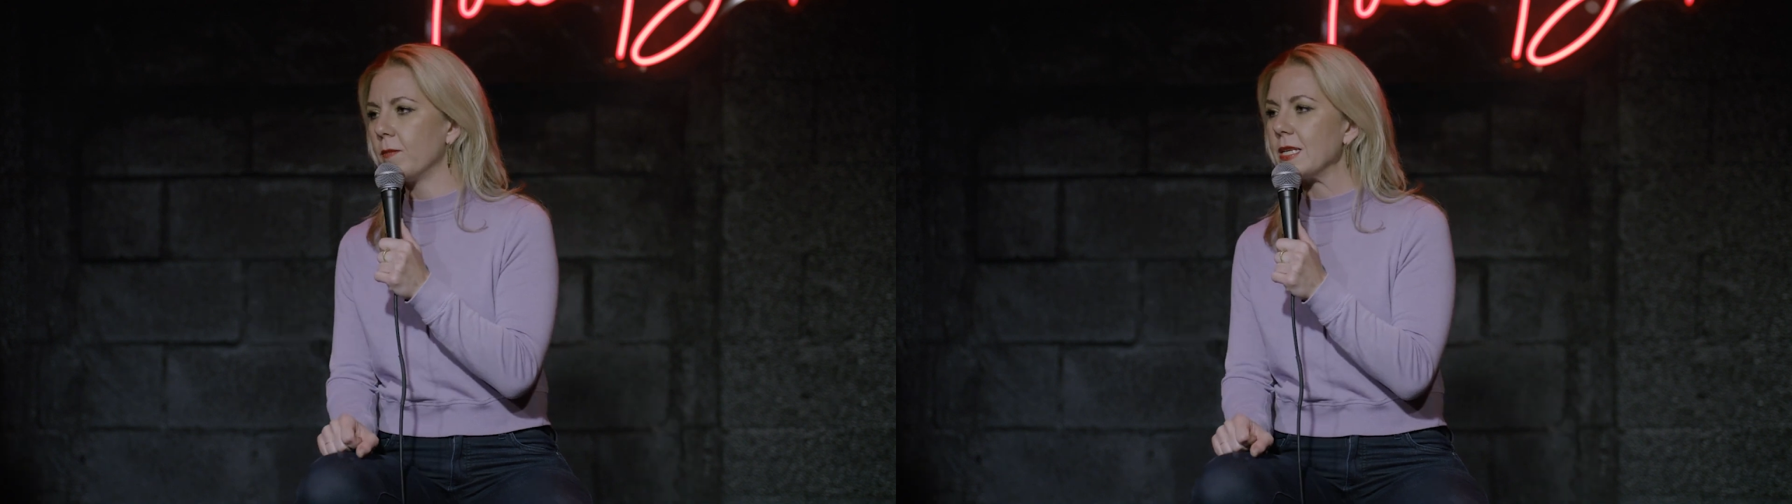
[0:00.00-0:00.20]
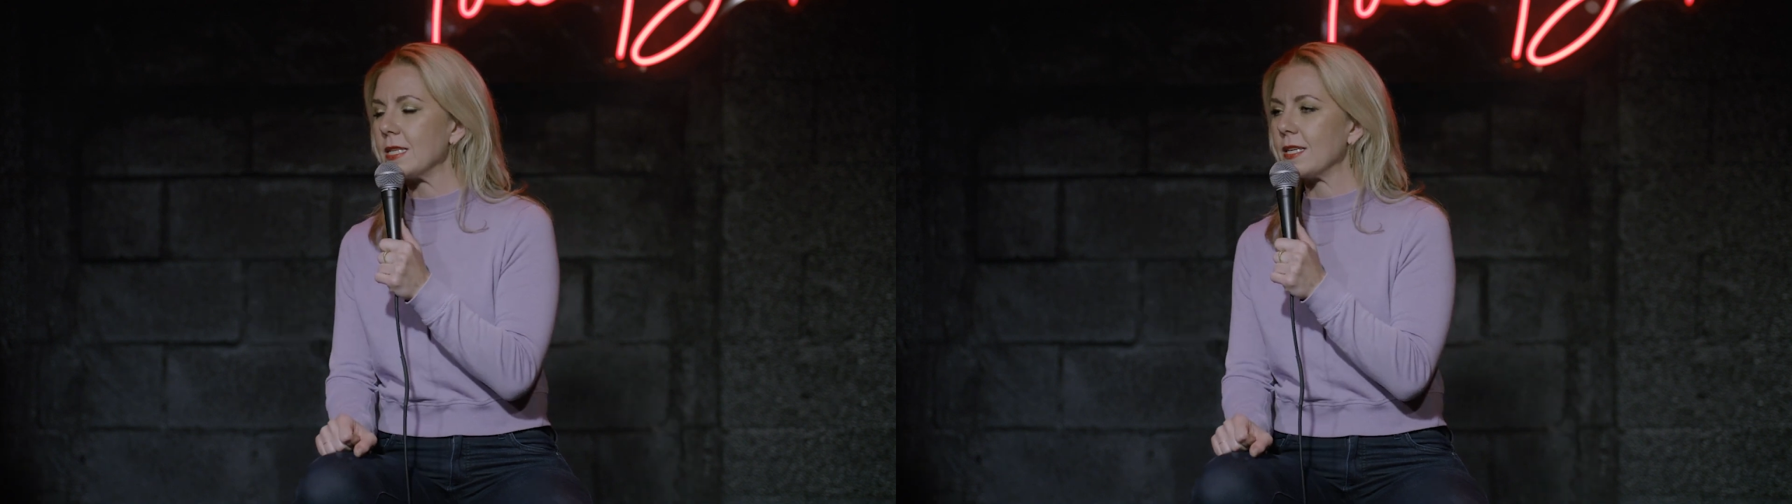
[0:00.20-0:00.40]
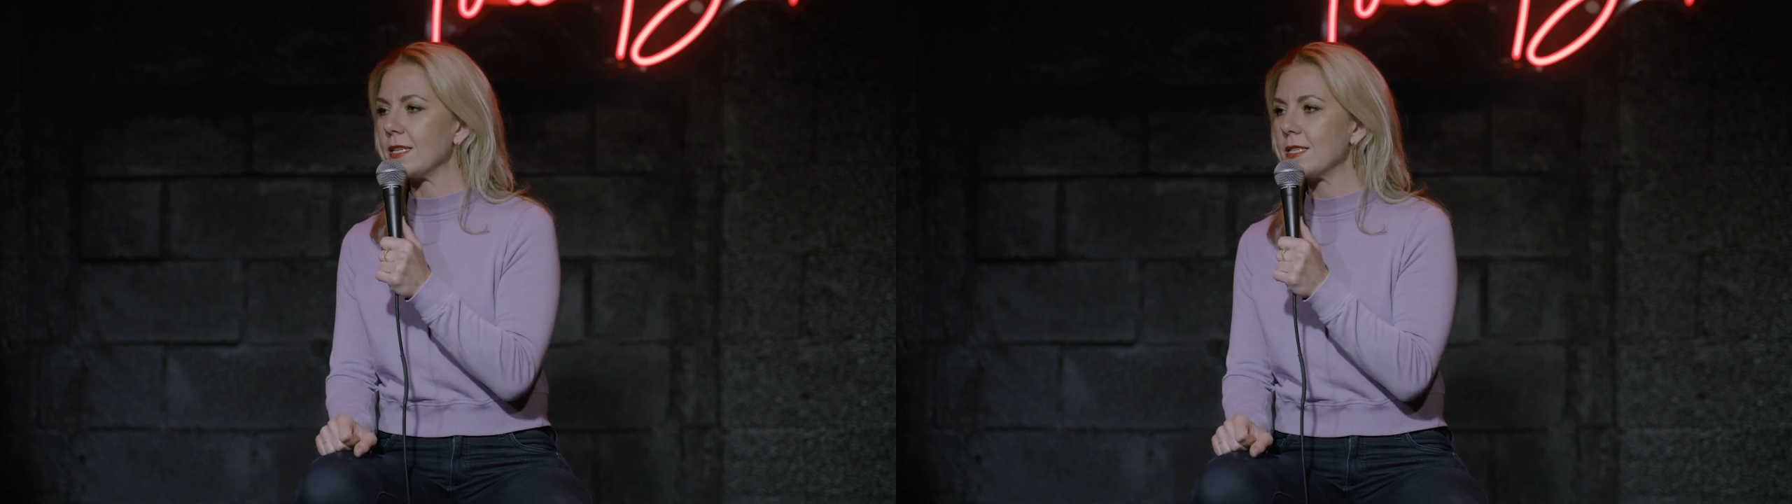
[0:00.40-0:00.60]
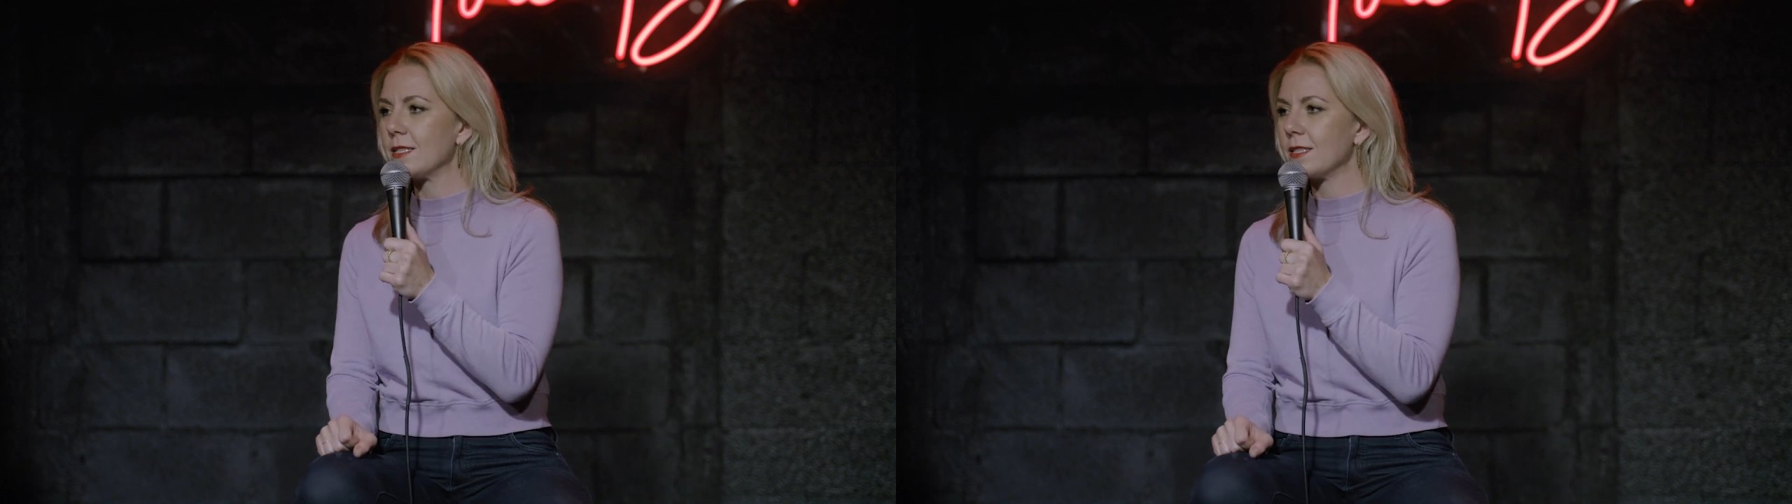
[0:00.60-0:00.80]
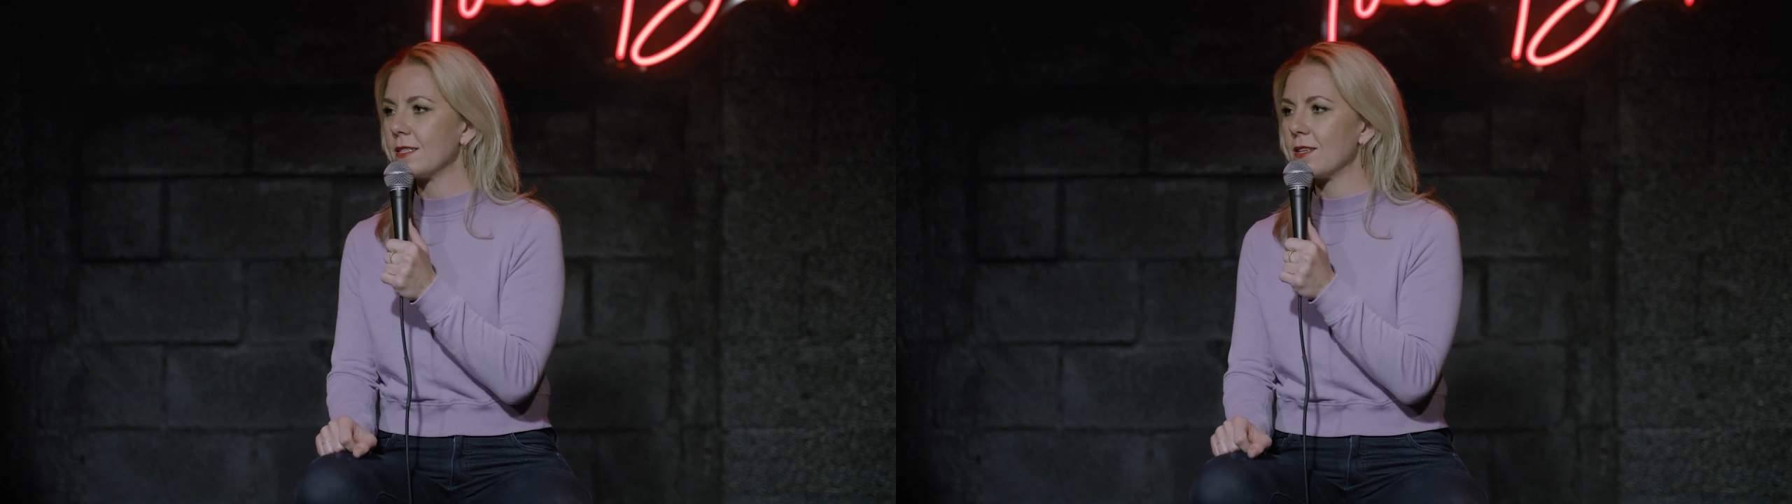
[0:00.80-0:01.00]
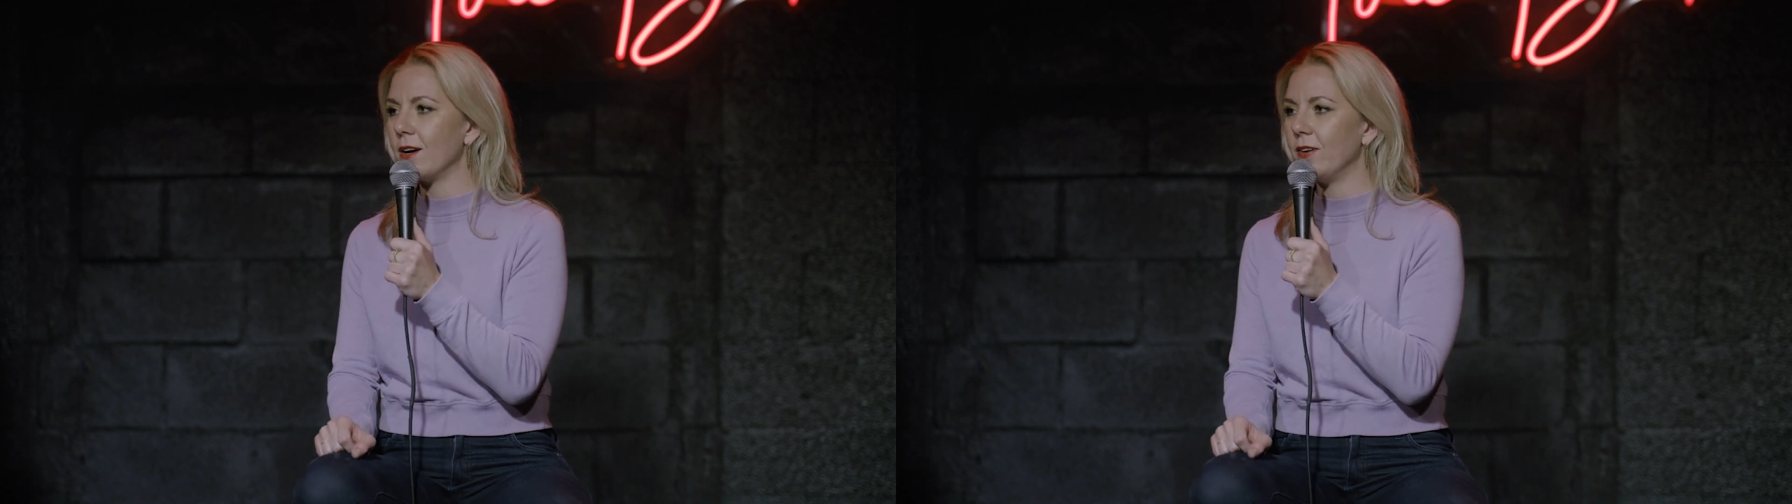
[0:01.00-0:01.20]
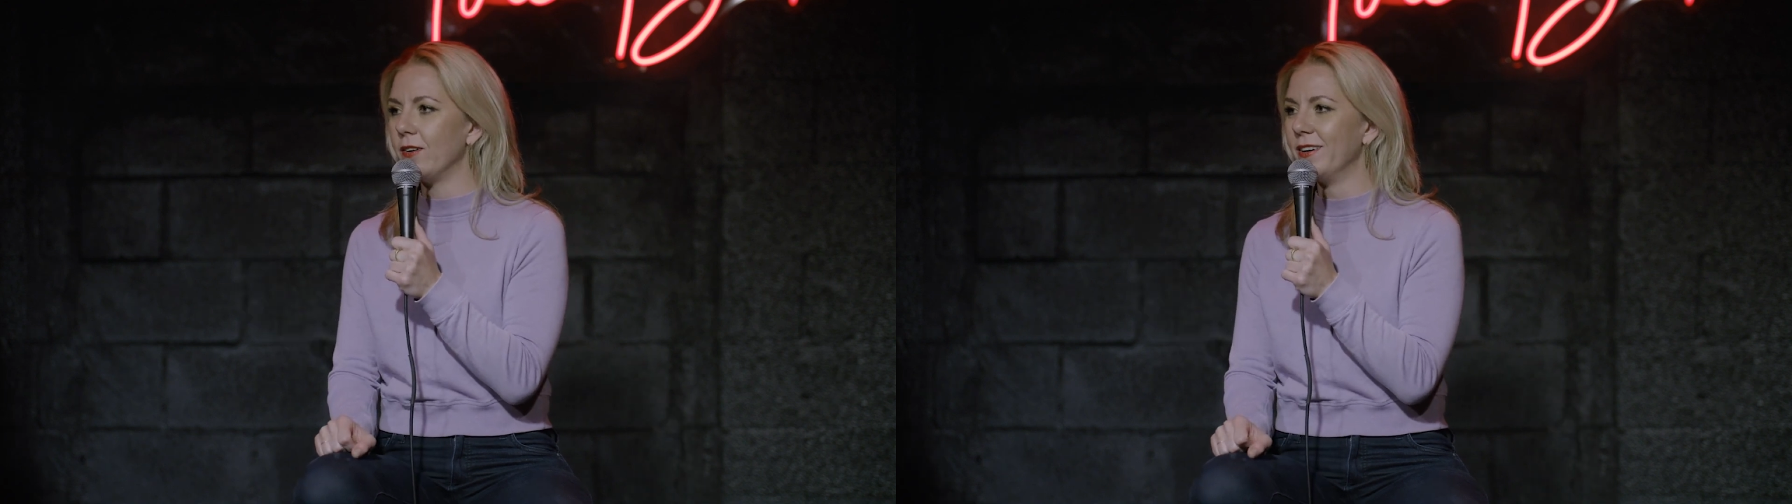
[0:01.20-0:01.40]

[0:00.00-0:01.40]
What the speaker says: business. So